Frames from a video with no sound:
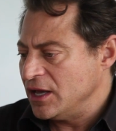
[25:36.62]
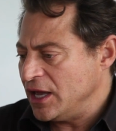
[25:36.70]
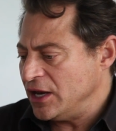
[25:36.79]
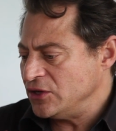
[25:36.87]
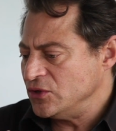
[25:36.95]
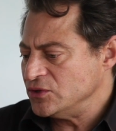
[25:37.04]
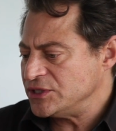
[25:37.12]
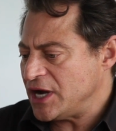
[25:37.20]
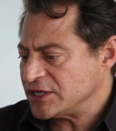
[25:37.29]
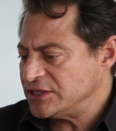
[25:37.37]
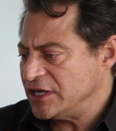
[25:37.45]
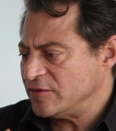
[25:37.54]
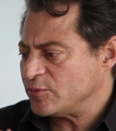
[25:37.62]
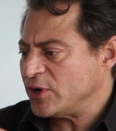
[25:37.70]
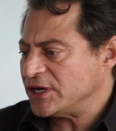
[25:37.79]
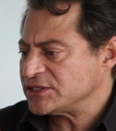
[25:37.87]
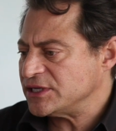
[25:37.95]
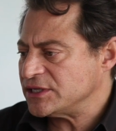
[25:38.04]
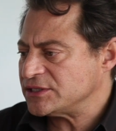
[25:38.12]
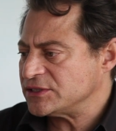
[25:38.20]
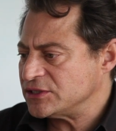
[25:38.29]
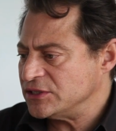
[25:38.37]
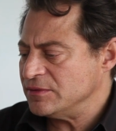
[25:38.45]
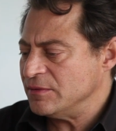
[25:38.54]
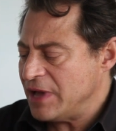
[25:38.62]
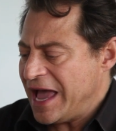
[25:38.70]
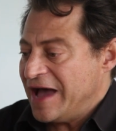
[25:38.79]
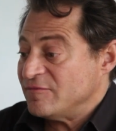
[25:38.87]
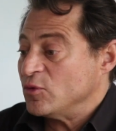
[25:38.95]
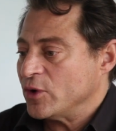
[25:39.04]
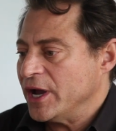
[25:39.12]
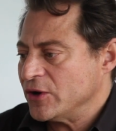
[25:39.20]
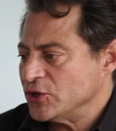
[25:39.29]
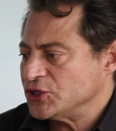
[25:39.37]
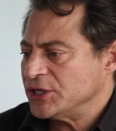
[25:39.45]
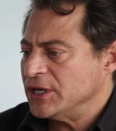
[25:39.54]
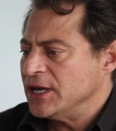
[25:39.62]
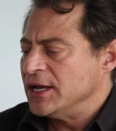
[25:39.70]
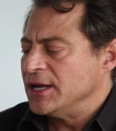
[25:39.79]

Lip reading: and use the oxidative process to have more energy.